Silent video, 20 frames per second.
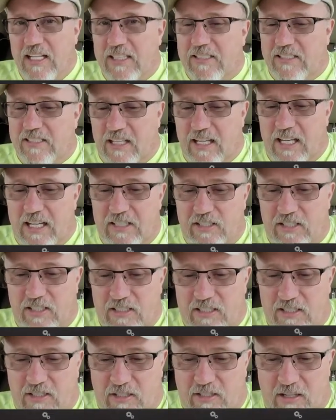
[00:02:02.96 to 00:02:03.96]

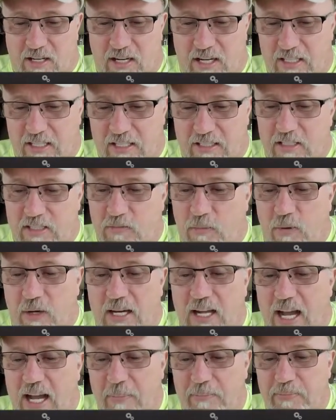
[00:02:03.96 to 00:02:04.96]
installations, all right? Now, that's
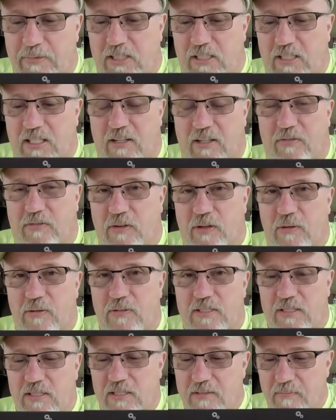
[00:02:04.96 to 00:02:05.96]
one option here,
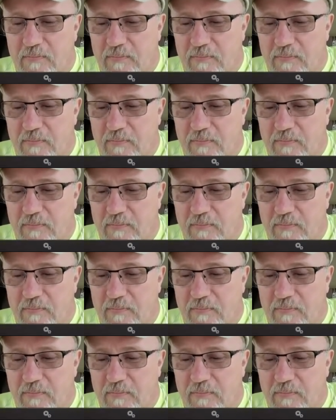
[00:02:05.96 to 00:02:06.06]
folks,